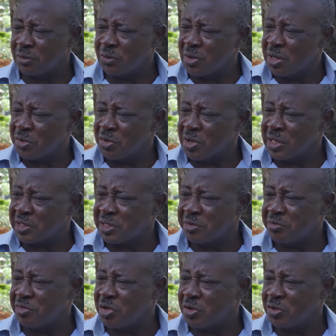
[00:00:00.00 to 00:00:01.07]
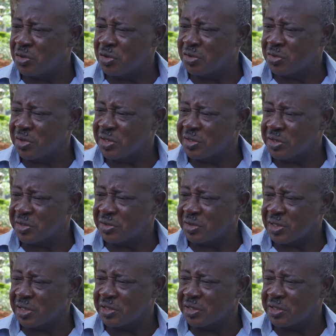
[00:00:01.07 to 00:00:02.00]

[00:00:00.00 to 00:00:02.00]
Why are you asking me all those questions?